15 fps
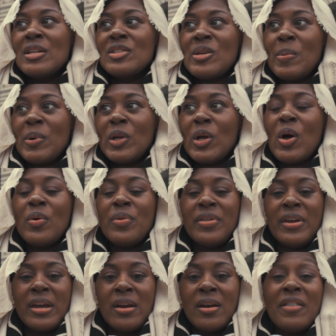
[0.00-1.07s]
So I'm going to go
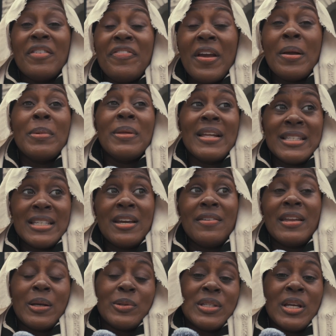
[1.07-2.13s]
there. We have family that's
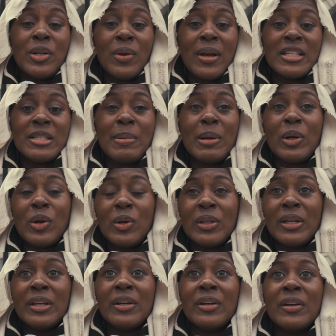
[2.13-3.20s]
here that I was telling you guys about
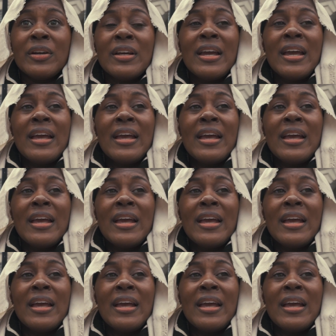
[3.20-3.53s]
earlier.